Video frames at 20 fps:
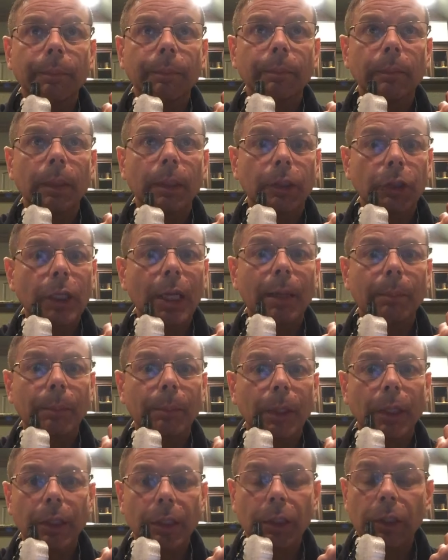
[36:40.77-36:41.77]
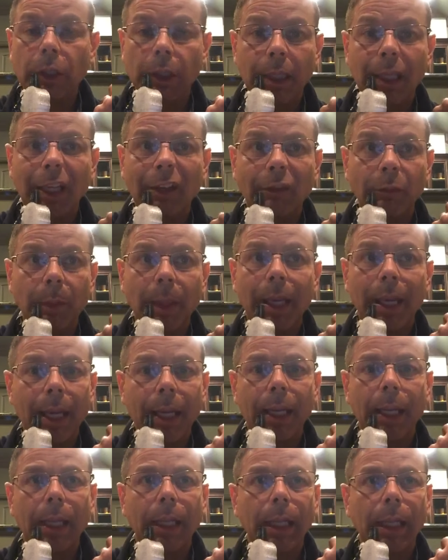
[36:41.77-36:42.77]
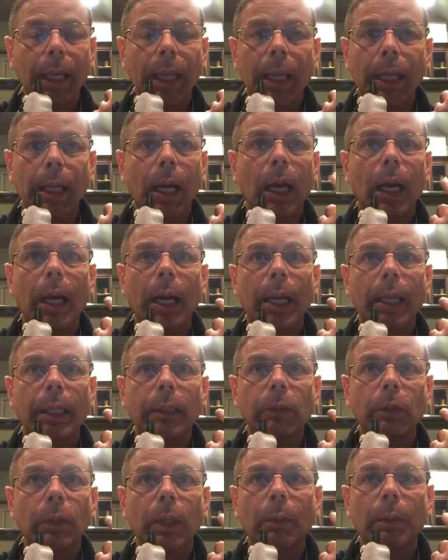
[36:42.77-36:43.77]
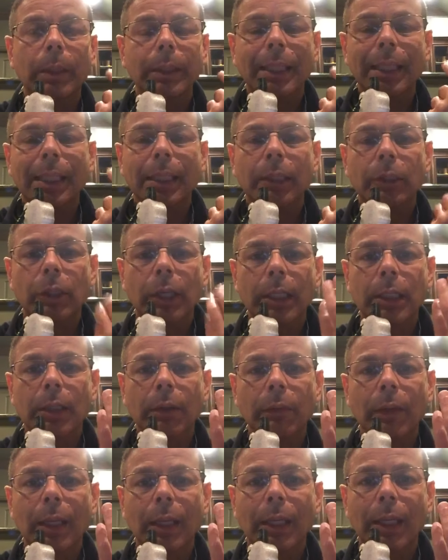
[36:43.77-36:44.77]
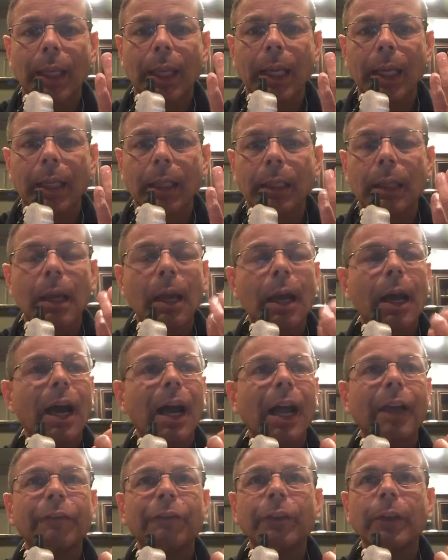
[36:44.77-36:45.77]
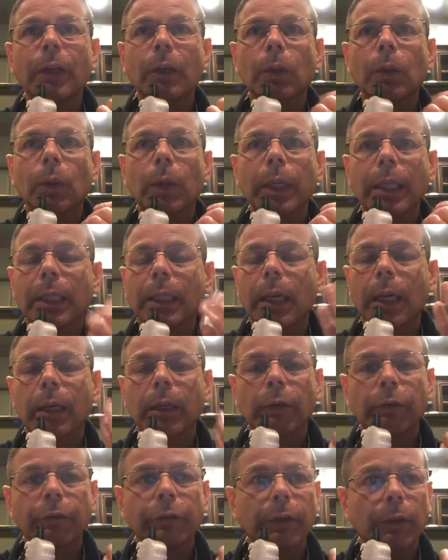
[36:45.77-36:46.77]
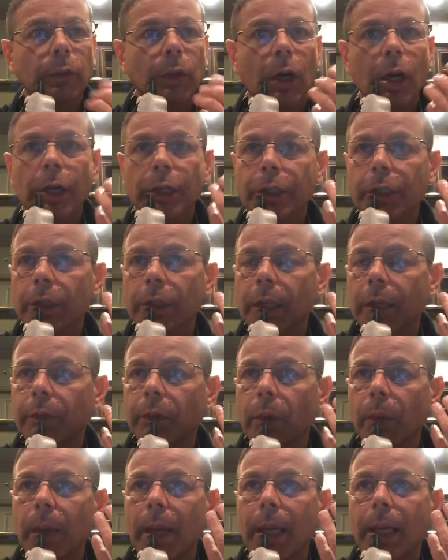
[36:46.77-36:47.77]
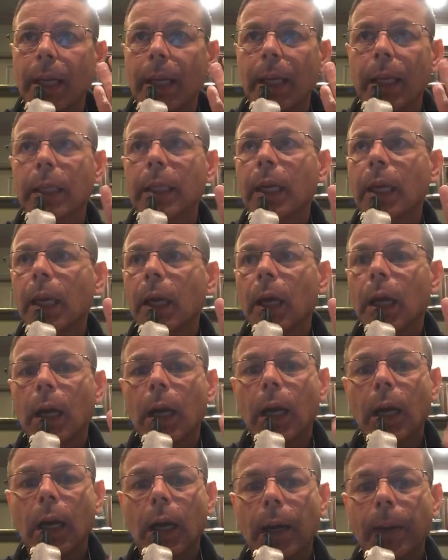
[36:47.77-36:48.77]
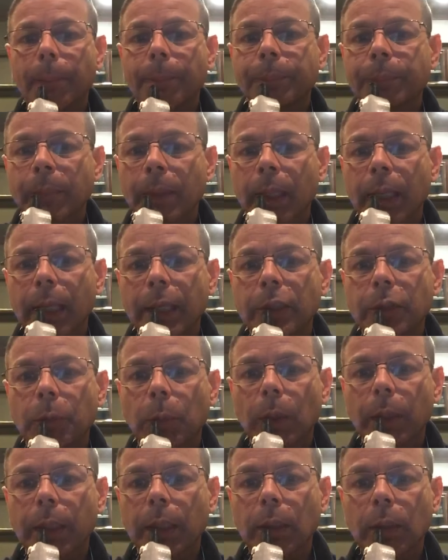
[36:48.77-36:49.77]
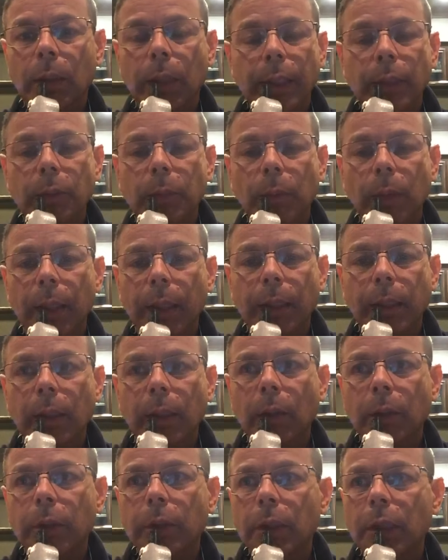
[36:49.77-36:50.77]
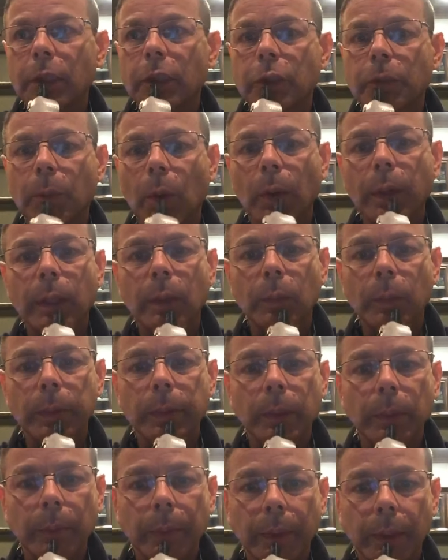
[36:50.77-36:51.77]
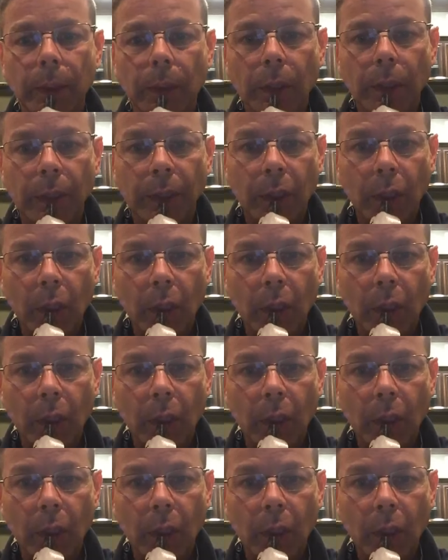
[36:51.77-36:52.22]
shit because it's going to give me a headache. And I do not want to take the chance of getting a headache. I feel great. I don't feel nauseous. I have no headache. It's working. It's smoking really, really good.